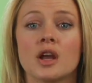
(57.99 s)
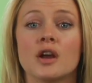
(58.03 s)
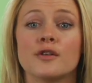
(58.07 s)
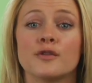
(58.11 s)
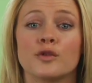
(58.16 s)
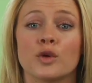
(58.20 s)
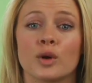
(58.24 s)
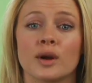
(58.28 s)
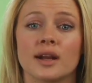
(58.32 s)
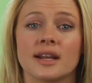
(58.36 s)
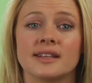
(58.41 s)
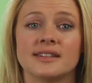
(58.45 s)

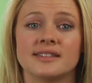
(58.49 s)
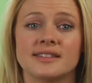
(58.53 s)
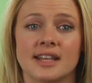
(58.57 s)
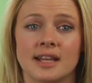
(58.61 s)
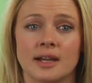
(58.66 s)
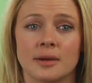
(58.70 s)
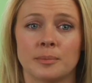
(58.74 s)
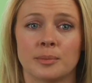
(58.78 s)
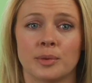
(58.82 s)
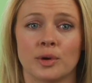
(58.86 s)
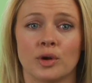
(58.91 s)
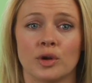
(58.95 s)
For
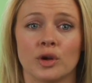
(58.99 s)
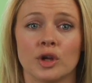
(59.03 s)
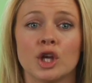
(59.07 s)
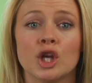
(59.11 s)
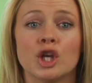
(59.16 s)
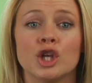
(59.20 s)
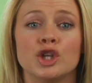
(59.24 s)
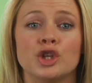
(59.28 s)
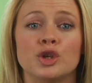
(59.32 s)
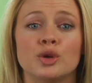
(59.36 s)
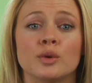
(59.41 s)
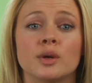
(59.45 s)
example,
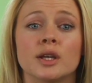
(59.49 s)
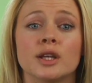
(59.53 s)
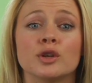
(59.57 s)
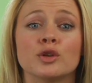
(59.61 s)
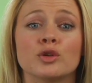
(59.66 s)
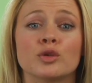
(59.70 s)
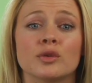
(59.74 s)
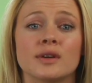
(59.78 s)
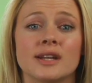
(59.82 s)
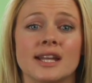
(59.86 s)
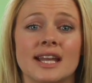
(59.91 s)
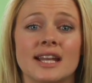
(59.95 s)
you can
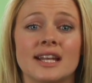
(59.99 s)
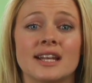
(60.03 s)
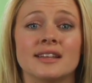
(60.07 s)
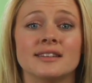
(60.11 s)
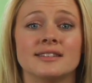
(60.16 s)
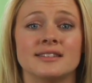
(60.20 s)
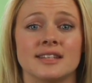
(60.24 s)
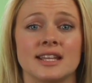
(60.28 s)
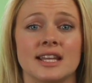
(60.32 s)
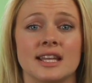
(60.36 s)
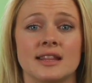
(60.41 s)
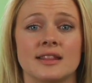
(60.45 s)
create a
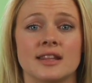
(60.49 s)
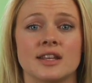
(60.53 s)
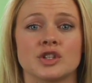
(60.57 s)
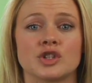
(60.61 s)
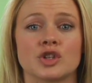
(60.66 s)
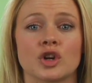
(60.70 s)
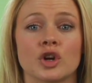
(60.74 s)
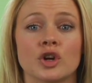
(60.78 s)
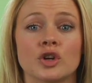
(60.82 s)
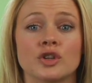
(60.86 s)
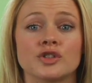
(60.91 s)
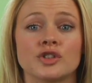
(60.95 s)
scene that
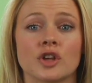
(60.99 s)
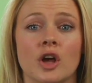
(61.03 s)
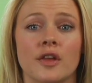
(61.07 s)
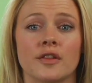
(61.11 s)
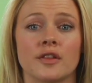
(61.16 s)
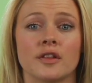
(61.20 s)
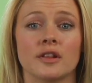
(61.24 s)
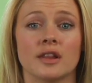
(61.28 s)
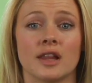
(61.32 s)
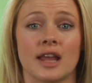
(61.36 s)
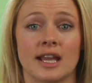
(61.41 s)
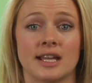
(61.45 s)
turns on
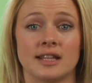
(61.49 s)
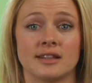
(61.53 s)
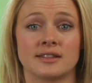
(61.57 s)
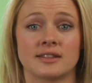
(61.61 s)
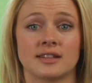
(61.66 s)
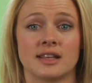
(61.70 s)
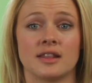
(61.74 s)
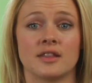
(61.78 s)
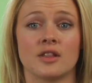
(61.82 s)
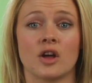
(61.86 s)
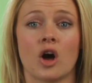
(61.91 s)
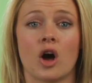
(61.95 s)
the lights
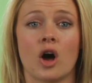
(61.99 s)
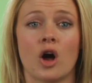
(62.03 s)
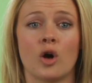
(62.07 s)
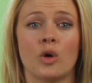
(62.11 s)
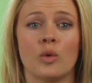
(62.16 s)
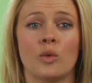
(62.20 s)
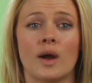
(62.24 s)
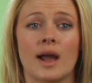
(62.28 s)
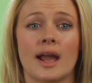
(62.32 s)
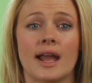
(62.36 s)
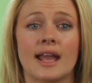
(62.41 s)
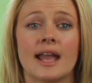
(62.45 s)
in the
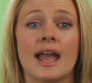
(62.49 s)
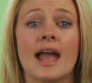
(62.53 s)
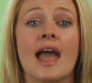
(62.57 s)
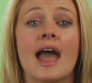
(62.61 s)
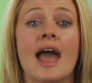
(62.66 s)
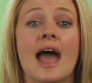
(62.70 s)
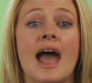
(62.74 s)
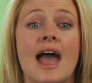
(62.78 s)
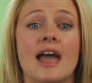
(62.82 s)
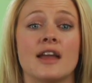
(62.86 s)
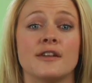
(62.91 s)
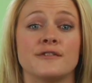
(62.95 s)
hallway
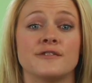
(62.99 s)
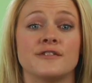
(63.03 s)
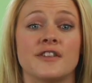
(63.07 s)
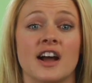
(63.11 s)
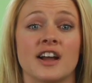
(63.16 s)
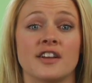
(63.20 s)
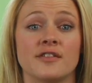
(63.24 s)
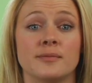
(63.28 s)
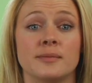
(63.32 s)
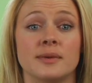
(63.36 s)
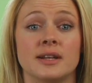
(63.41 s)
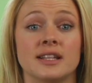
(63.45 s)
and
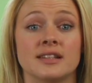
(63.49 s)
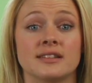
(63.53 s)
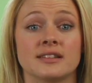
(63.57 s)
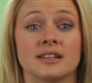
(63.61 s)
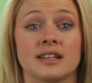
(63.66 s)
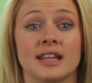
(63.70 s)
5 minutes